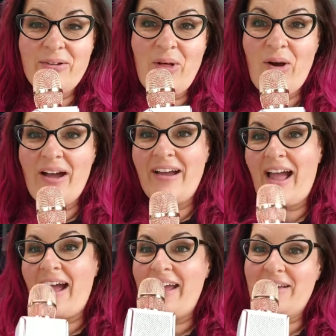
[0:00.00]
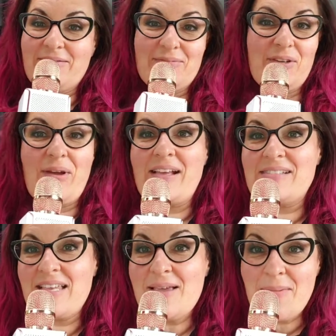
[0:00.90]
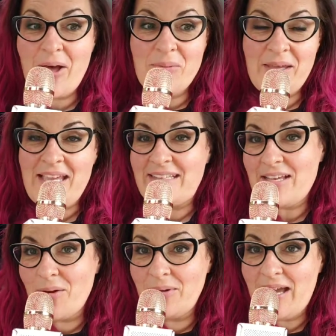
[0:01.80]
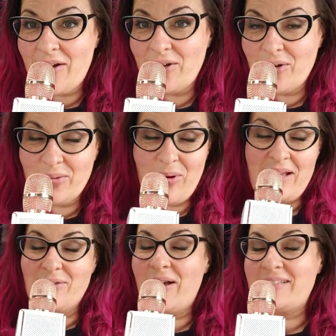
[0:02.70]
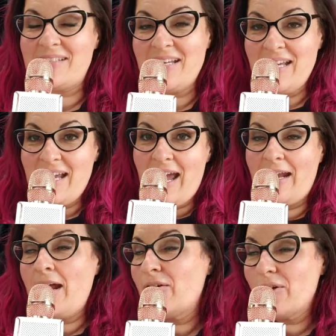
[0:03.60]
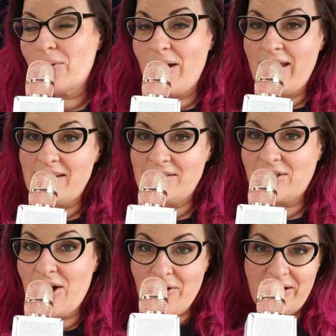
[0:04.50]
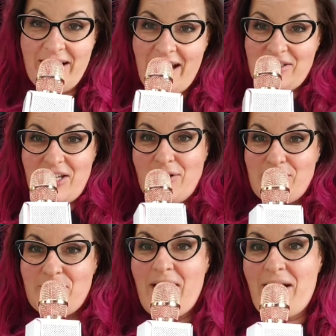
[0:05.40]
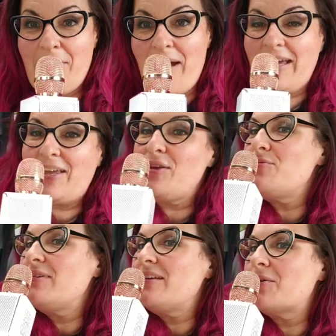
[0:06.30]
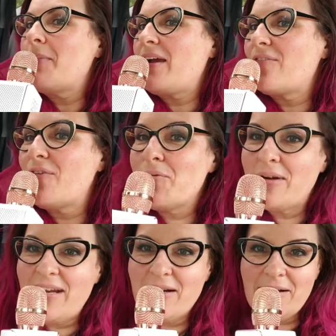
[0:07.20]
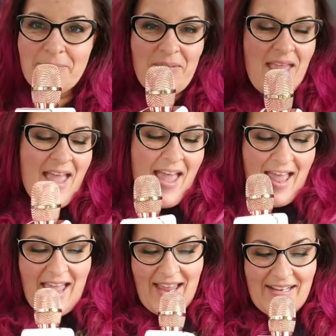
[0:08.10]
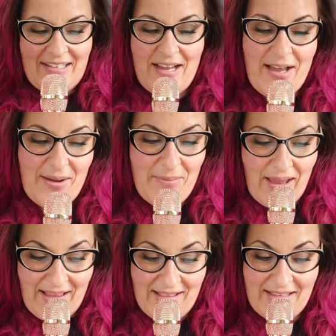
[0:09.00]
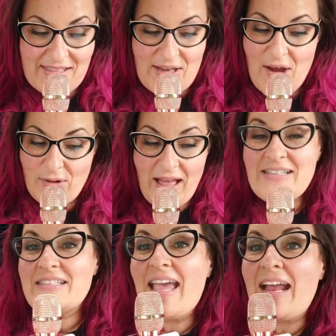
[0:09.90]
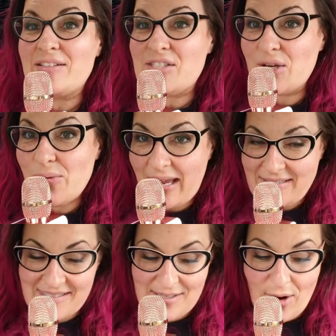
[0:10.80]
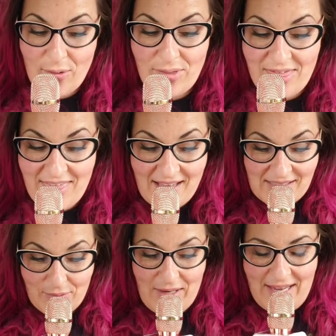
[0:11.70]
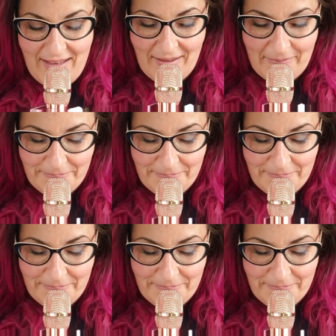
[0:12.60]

along, I you guys email me and tell me how your weight loss and how your weigh-ins are going, and I shout you out on my cute little microphone here. And um, and so let's get to it. So this week,